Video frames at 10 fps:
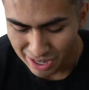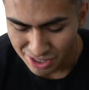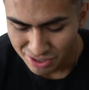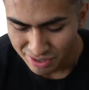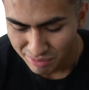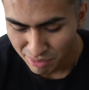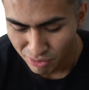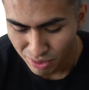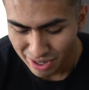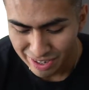Actually,
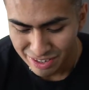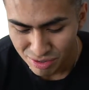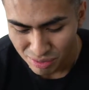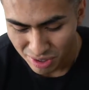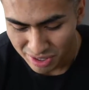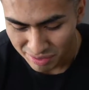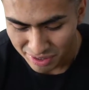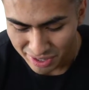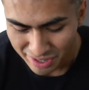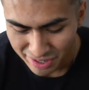before I get to work, I'm
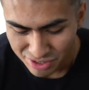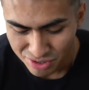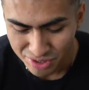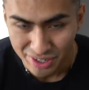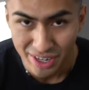gonna show you